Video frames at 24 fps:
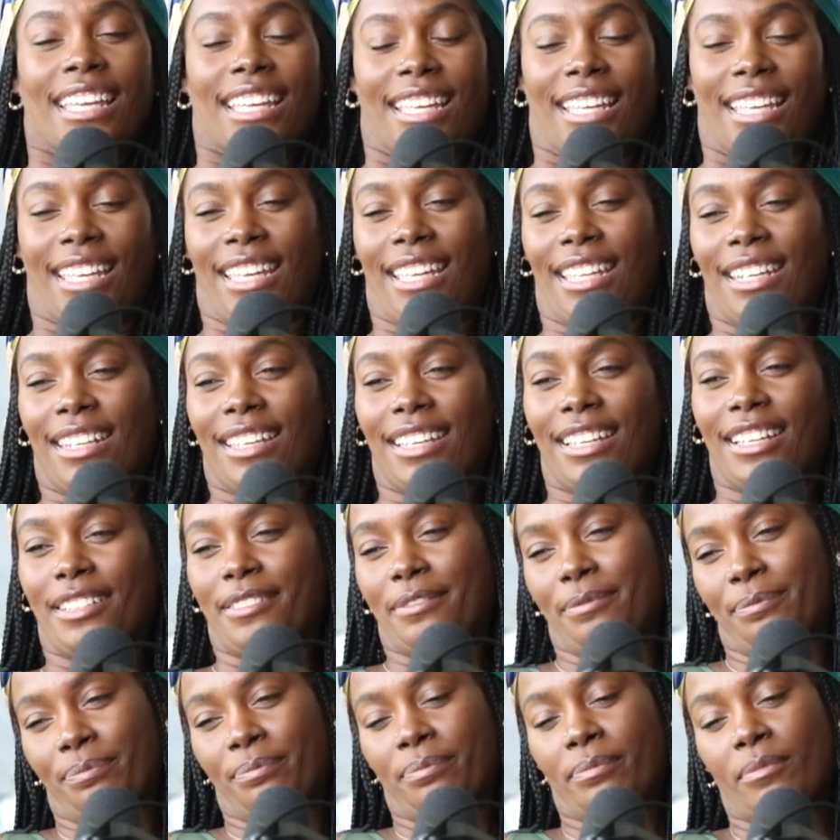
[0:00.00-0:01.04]

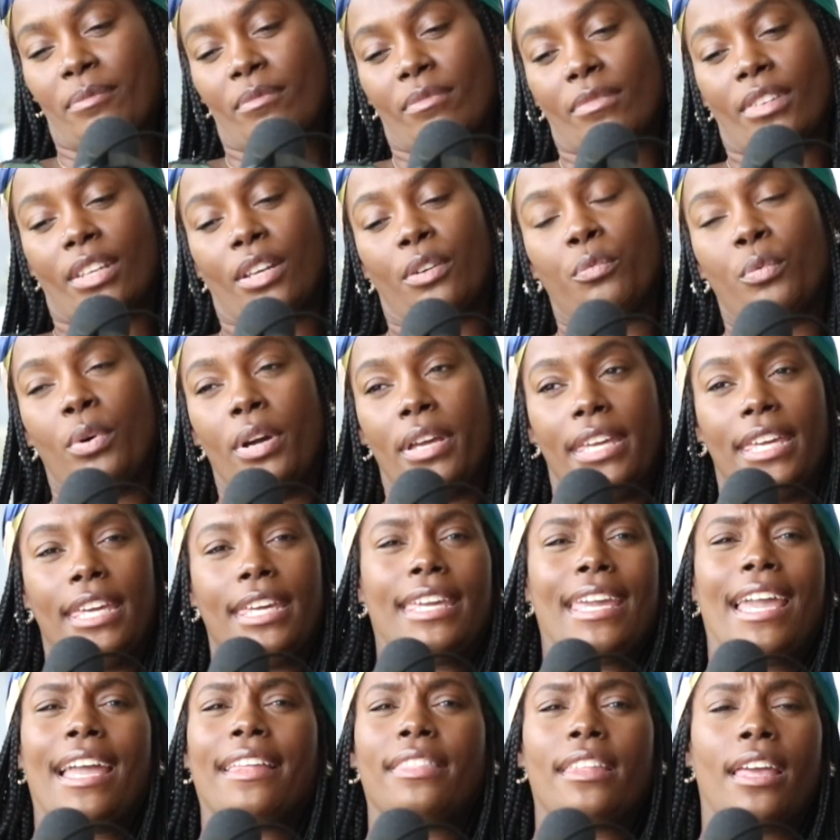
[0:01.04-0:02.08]
And when he
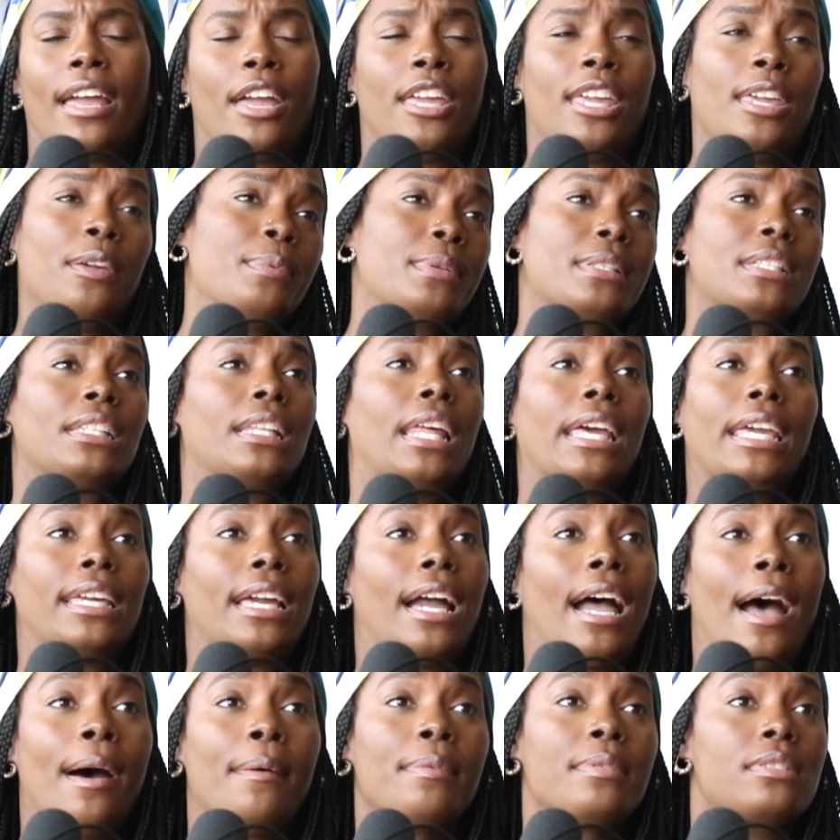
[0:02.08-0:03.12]
got there, he was late.
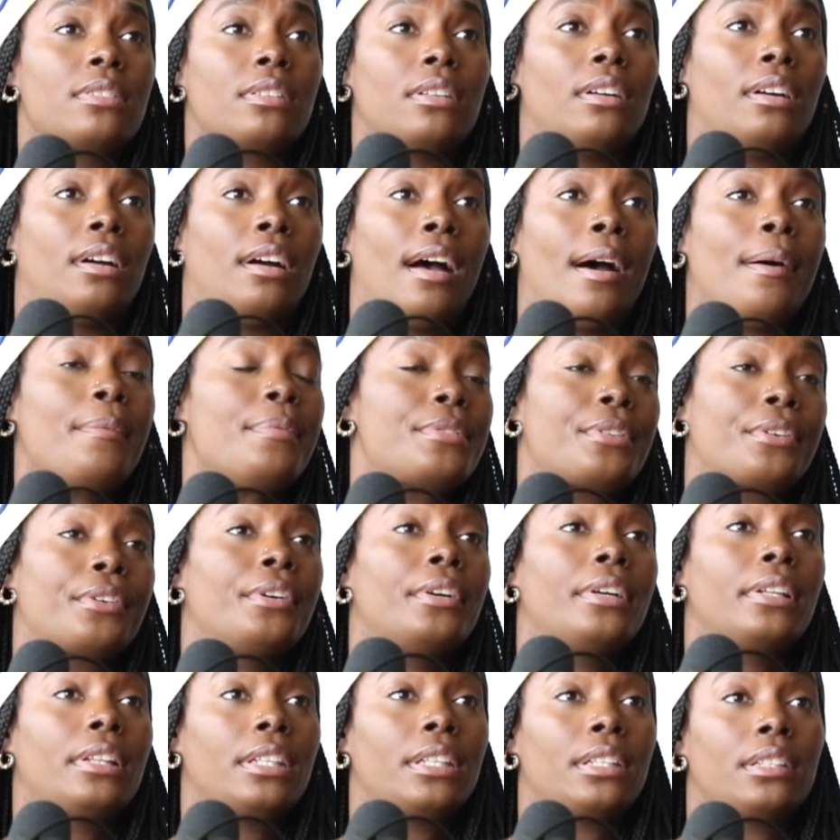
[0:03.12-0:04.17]
I was
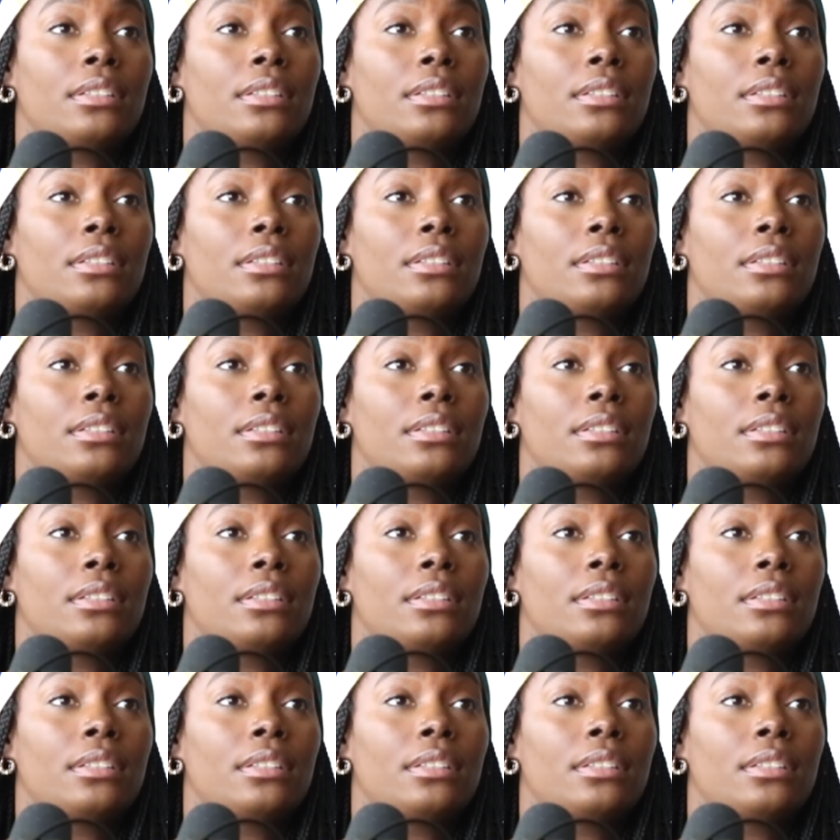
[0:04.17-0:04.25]
early.